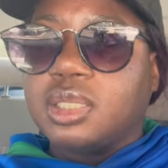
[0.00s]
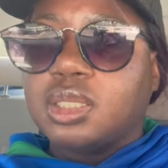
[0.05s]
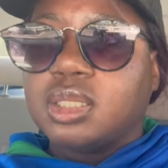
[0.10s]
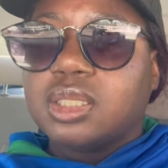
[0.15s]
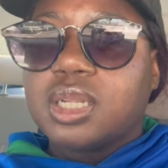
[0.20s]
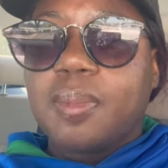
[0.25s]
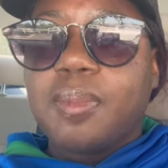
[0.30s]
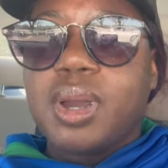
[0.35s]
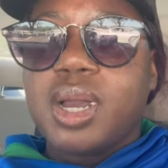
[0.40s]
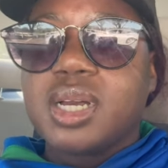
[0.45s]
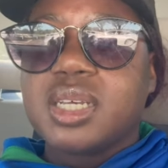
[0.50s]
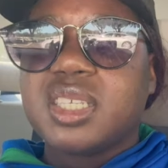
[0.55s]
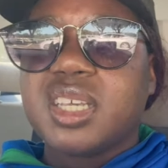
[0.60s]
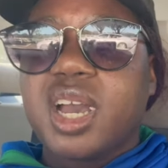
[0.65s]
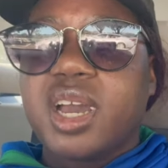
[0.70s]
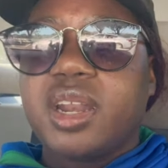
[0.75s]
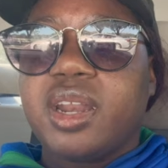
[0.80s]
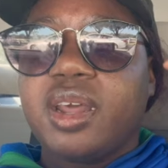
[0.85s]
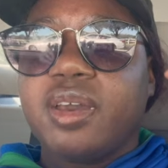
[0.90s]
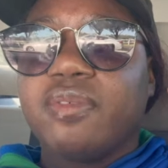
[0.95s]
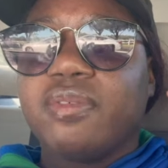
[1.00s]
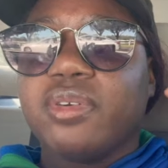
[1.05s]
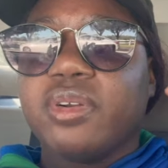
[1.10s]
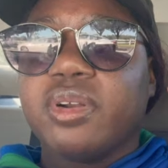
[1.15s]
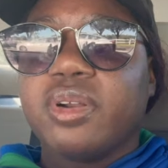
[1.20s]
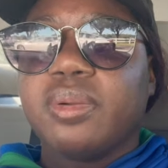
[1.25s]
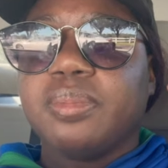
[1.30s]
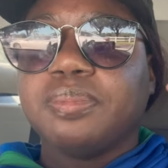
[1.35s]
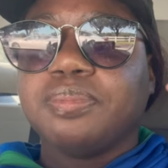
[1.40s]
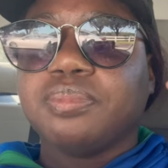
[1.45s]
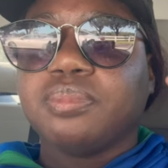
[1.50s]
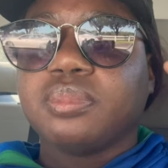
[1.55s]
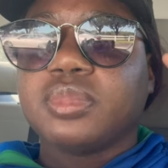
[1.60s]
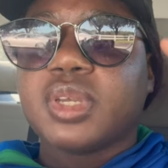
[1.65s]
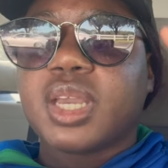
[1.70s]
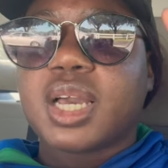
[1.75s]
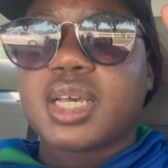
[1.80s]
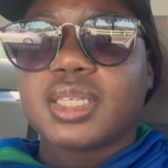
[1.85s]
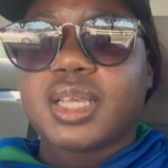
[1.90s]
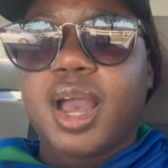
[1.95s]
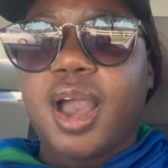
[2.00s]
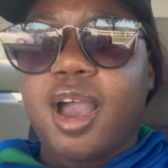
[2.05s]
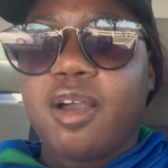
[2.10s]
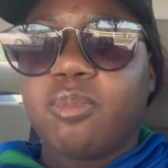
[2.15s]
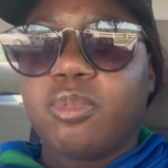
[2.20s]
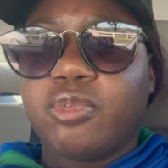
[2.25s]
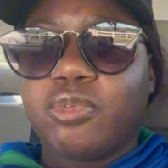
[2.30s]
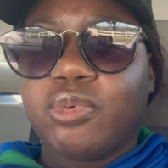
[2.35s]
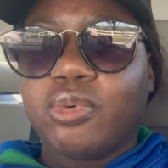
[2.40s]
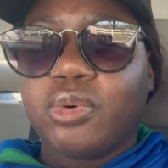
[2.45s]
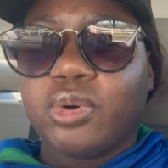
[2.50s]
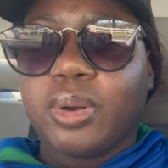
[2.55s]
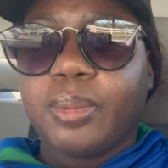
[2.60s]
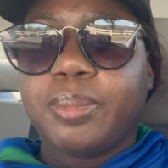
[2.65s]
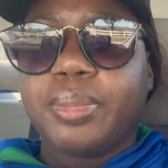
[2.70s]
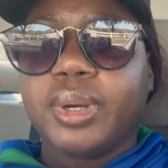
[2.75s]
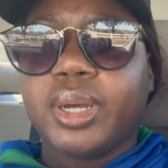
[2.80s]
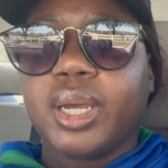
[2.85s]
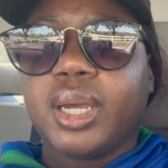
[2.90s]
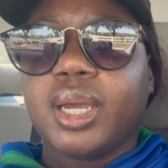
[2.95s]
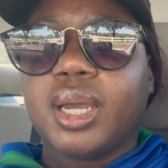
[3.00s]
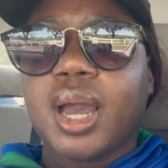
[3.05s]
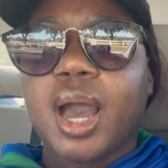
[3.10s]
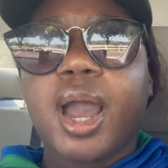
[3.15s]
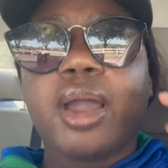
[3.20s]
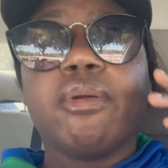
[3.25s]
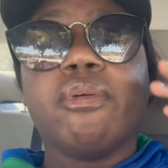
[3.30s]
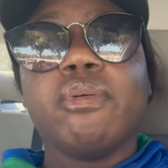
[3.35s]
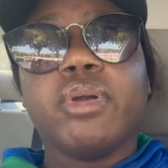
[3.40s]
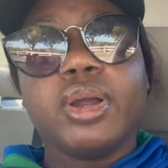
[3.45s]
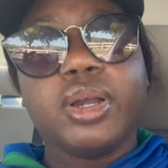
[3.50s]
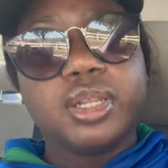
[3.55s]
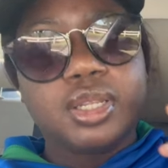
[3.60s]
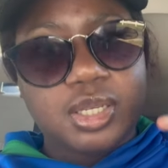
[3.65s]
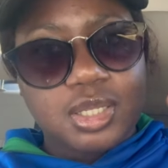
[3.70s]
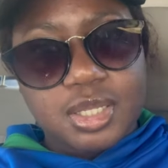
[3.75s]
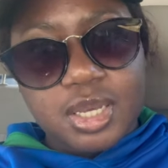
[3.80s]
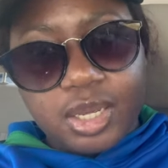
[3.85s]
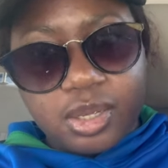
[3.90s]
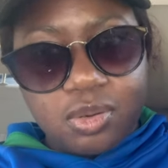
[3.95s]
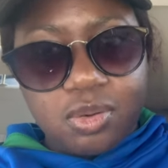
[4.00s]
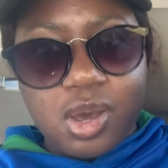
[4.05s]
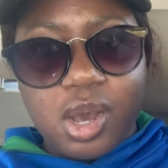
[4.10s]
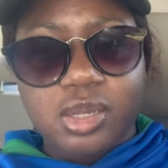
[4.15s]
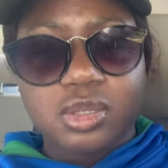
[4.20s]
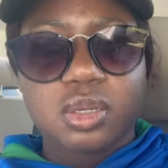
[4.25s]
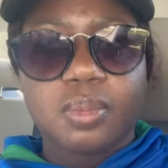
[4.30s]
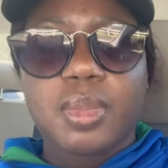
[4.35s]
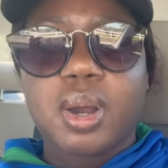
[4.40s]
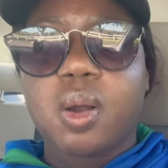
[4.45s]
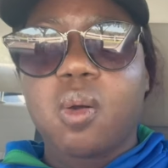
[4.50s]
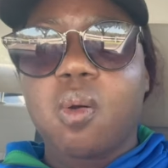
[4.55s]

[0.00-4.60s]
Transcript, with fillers: I'm not going to say I never, because I have before, but I rarely take you guys on my